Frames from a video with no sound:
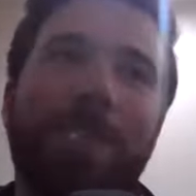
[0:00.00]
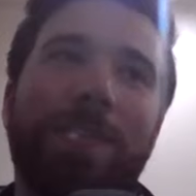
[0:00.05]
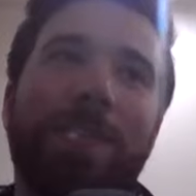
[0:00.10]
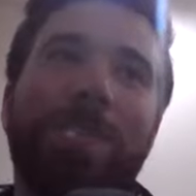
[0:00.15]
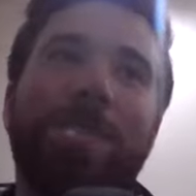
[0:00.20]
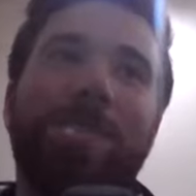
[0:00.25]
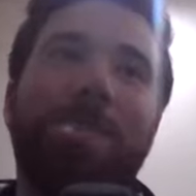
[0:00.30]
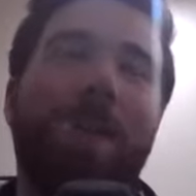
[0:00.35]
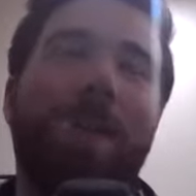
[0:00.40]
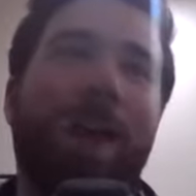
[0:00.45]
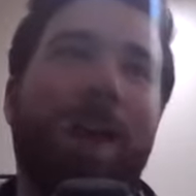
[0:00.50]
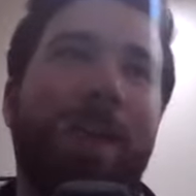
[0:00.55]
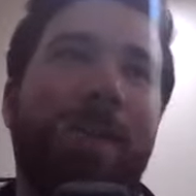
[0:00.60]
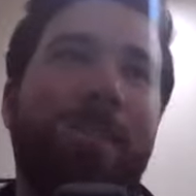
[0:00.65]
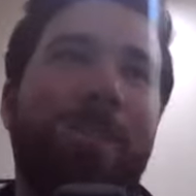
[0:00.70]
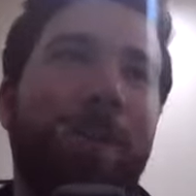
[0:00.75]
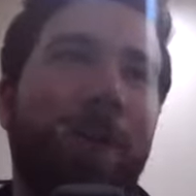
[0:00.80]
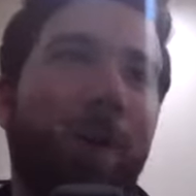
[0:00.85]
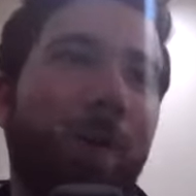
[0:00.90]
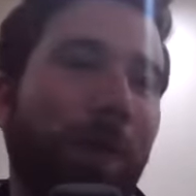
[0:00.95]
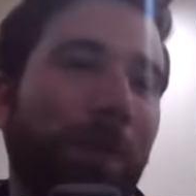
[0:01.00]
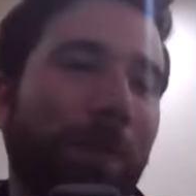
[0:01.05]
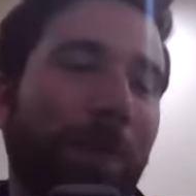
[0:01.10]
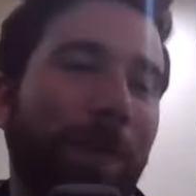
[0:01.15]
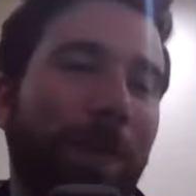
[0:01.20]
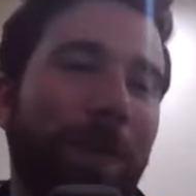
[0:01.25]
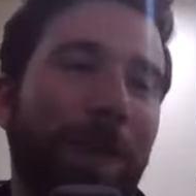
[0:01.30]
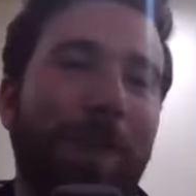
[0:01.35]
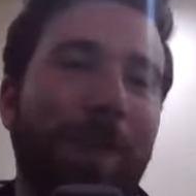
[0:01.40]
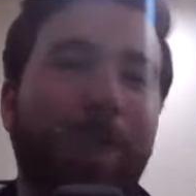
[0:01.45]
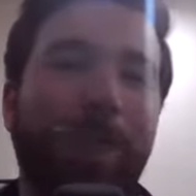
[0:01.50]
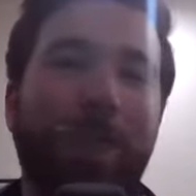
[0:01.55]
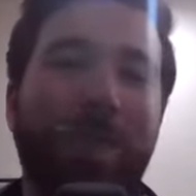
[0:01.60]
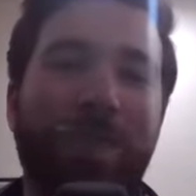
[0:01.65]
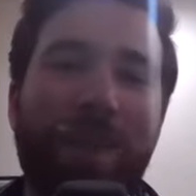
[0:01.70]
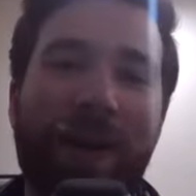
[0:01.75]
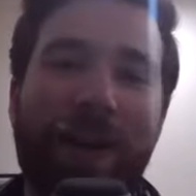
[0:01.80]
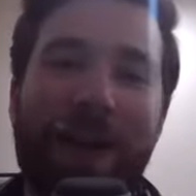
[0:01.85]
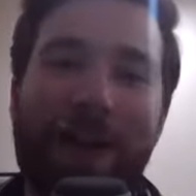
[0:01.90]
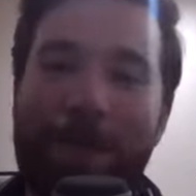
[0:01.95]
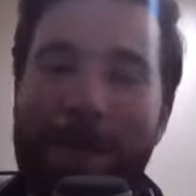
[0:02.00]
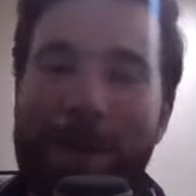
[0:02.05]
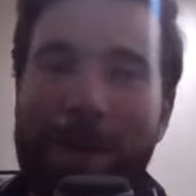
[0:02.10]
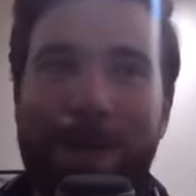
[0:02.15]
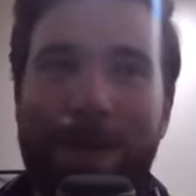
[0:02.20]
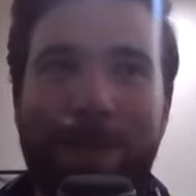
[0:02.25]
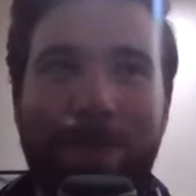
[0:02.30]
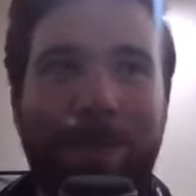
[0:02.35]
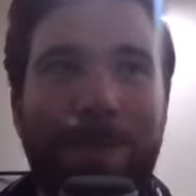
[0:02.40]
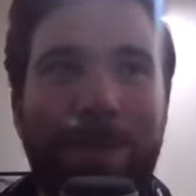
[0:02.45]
and I have no affiliation with Miami,